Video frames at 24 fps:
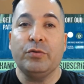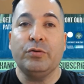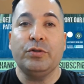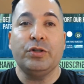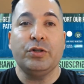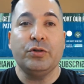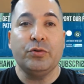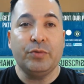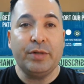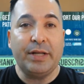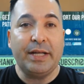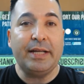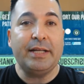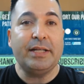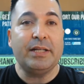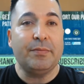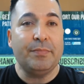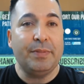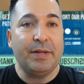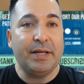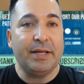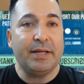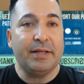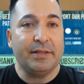do need to
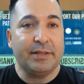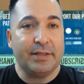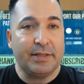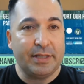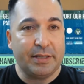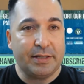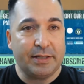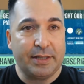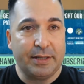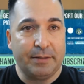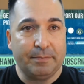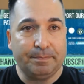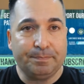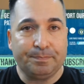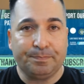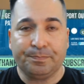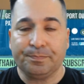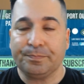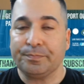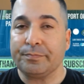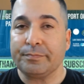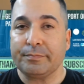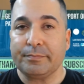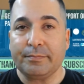be consistent.
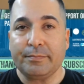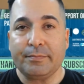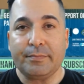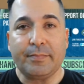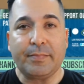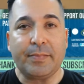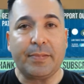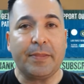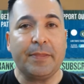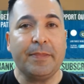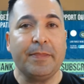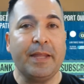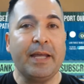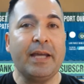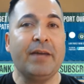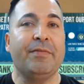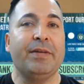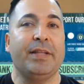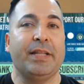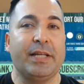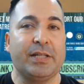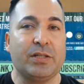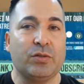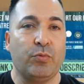Think of
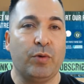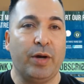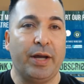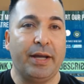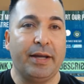it this way.